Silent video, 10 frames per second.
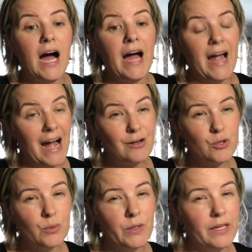I
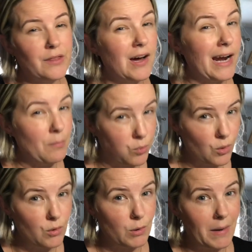actually thought I
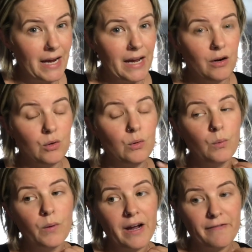broke my ankle
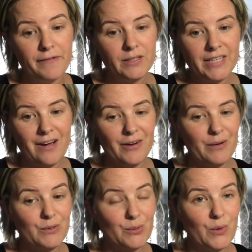when I fell down.
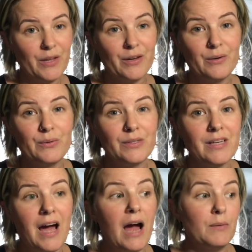It was one of
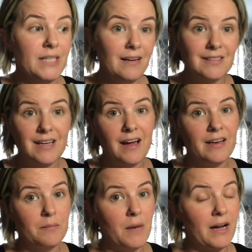those, I was
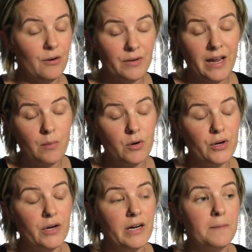outside in my own
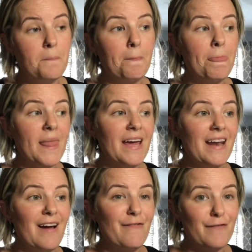neighborhood
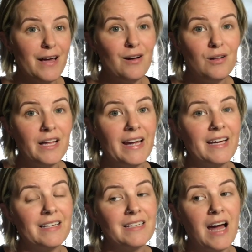and I fell
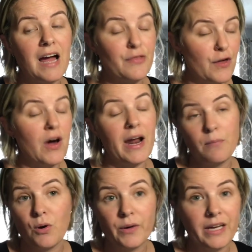and I thought I
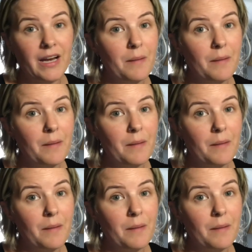broke it.